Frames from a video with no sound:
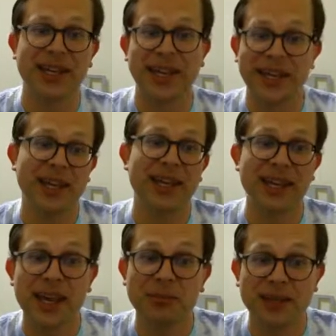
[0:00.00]
and high-end
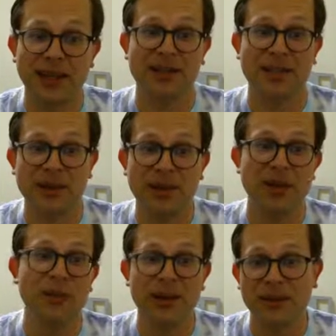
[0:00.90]
cap tickets,
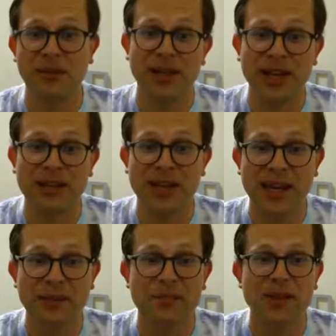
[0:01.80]
despite what we got today.